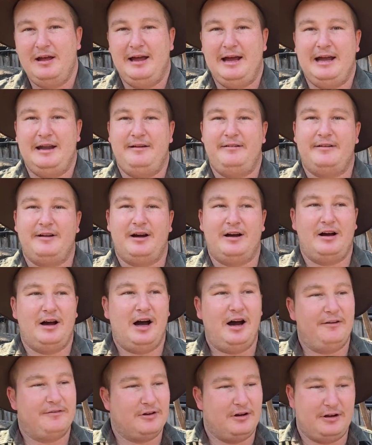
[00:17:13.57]
And uh,
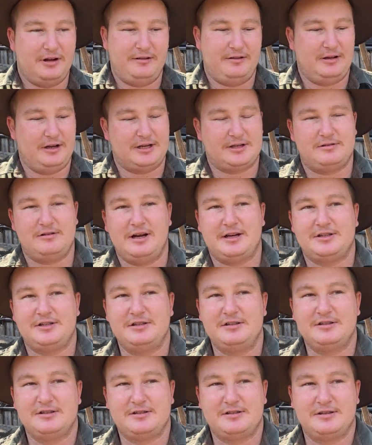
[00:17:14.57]
after I'd done the
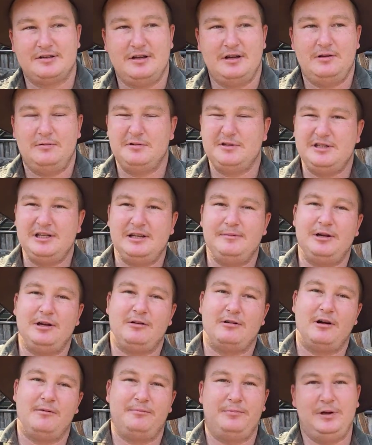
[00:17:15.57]
extractions, I was still a bit
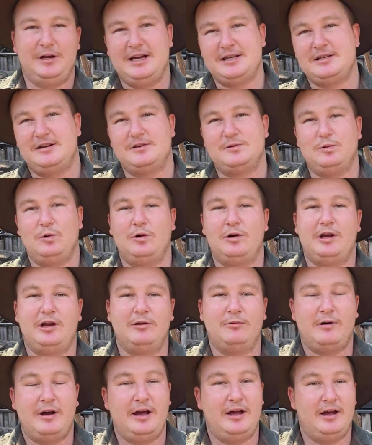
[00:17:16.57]
grumpy, and as I was walking
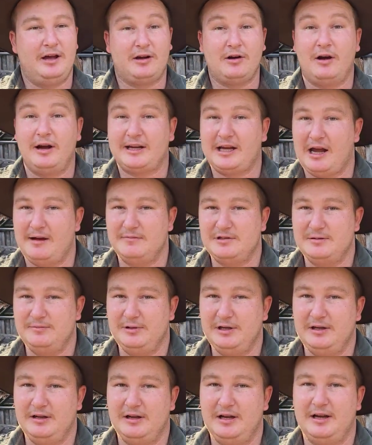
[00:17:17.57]
away, a guy came to
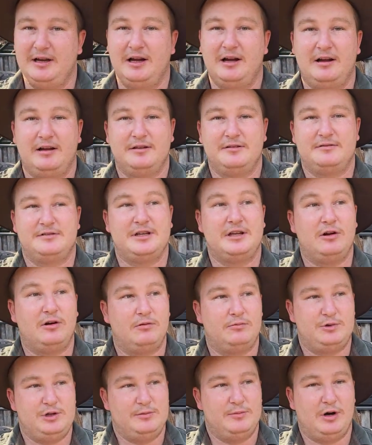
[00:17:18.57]
me and uh, said, oh,
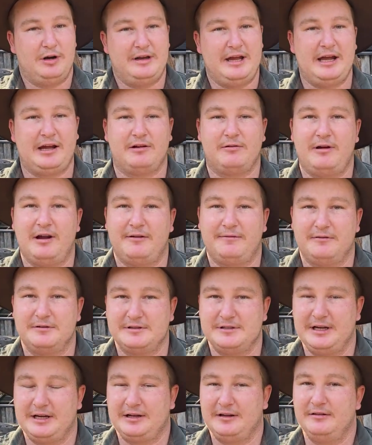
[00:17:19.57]
do you mind hanging around for a
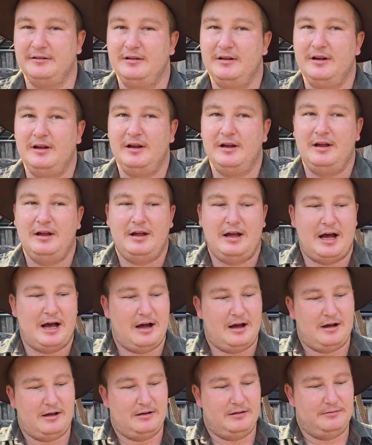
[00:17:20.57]
second?
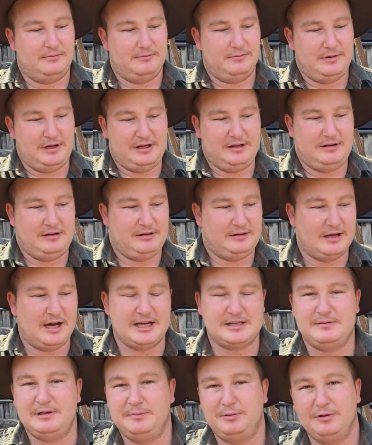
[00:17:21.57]
Uh, he
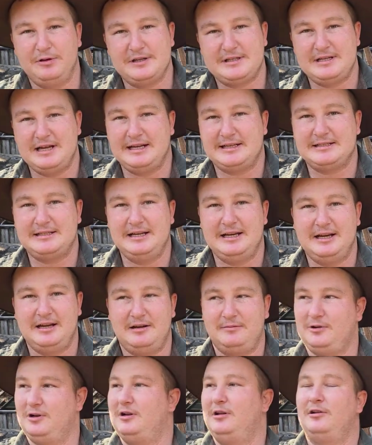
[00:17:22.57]
asked me to put the snakes down.
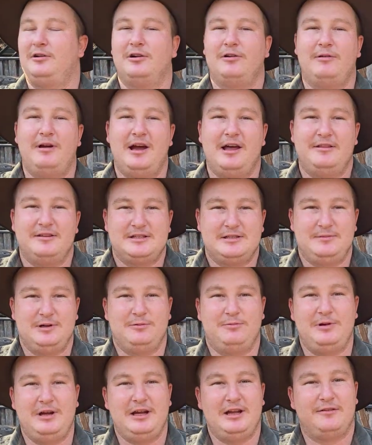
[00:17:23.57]
I'm kind of looking around. This is a
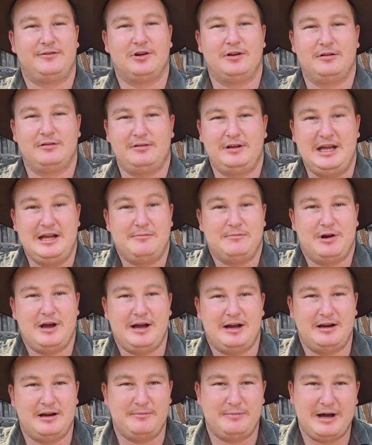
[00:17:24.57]
bit weird. I've got a king
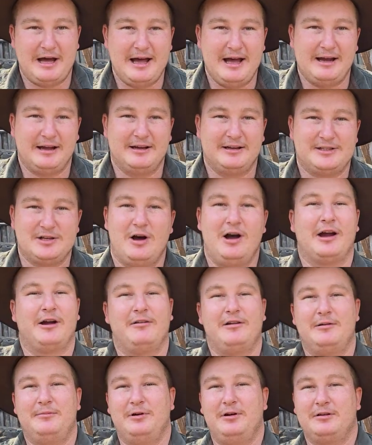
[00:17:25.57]
brown in a bag and a tiger
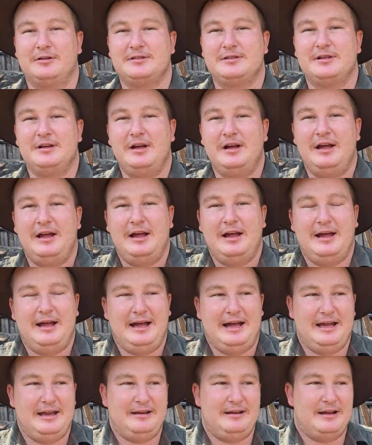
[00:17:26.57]
in a box.
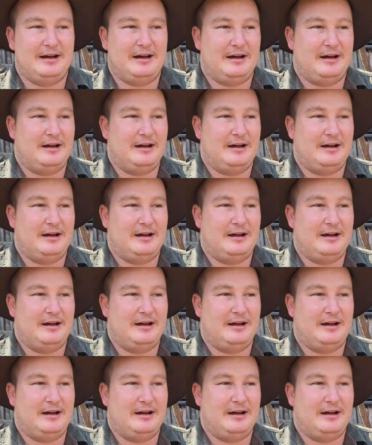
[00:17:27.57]
And